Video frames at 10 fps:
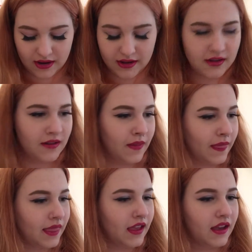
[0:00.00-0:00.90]
on.
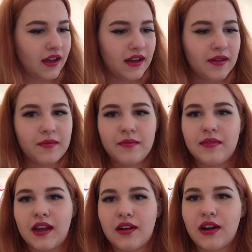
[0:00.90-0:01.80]

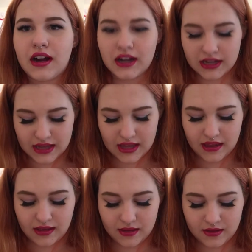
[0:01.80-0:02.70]
Now
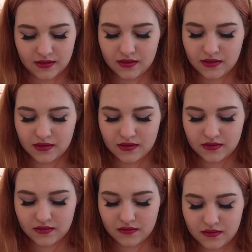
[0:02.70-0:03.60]
I
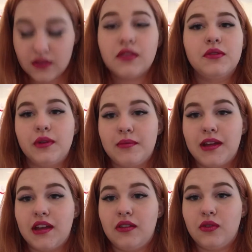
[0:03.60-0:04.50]
don't know where
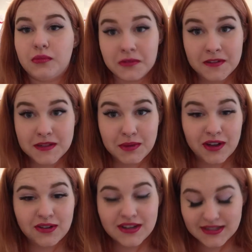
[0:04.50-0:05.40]
my normal face
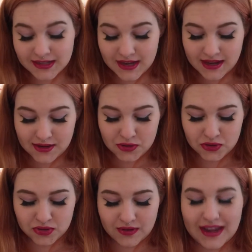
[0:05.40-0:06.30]
powder is.
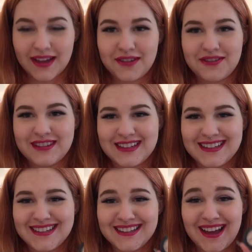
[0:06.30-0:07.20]
So I have
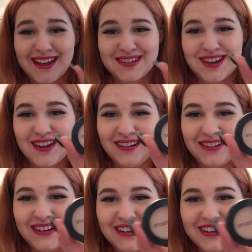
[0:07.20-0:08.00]
this eyeshadow,